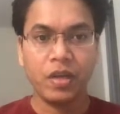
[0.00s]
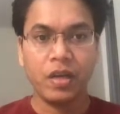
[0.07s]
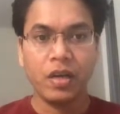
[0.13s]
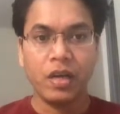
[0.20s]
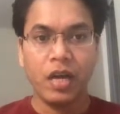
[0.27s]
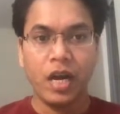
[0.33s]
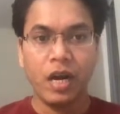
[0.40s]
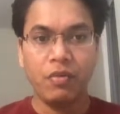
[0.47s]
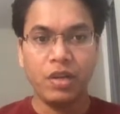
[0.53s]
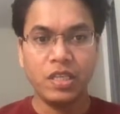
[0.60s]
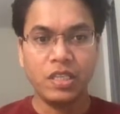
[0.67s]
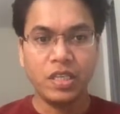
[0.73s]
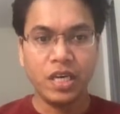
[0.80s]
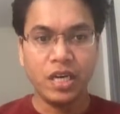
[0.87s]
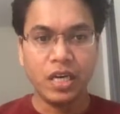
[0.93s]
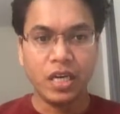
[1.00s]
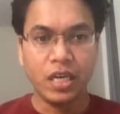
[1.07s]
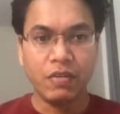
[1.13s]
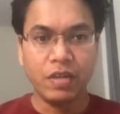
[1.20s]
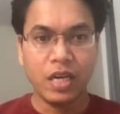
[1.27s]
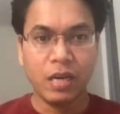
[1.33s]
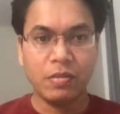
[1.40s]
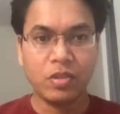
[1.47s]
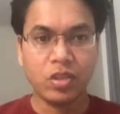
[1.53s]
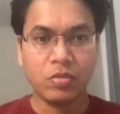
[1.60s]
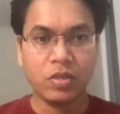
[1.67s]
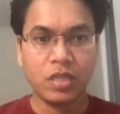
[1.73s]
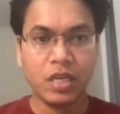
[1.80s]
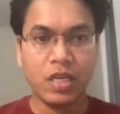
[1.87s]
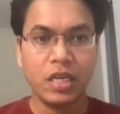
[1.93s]
and we'll check if the left
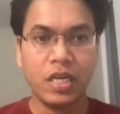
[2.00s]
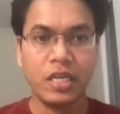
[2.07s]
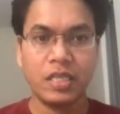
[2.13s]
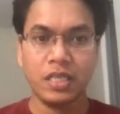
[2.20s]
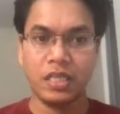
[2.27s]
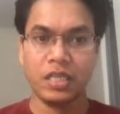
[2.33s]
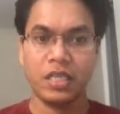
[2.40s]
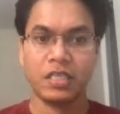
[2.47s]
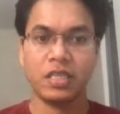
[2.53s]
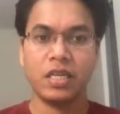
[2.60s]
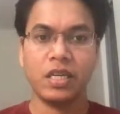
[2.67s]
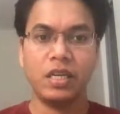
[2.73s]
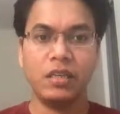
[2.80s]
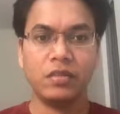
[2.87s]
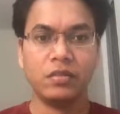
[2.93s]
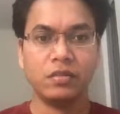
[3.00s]
substring is in the dictionary.